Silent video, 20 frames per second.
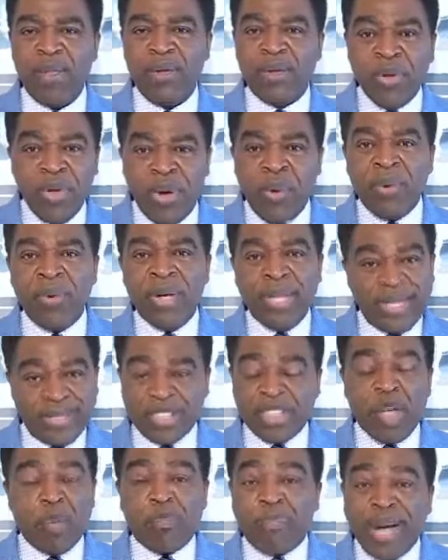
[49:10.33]
No,
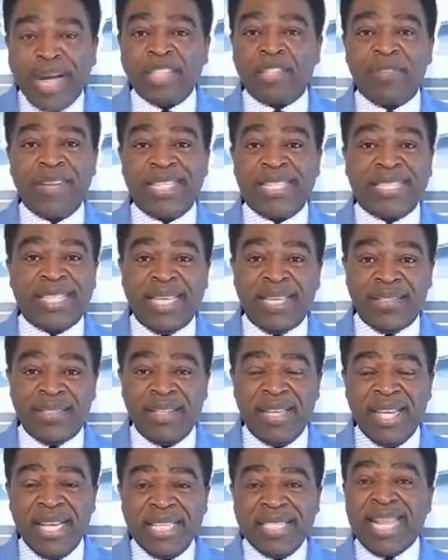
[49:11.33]
it's not part of the deal.
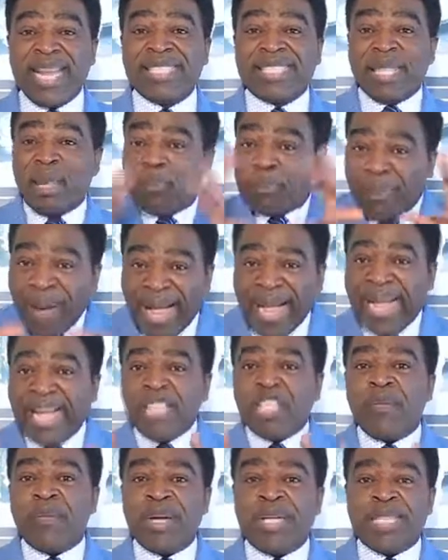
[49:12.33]
There is a
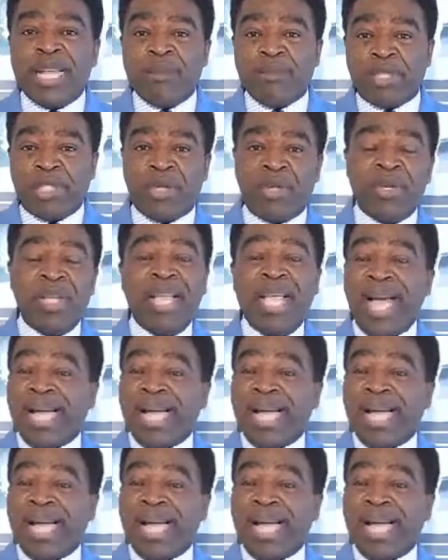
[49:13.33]
package of redemption.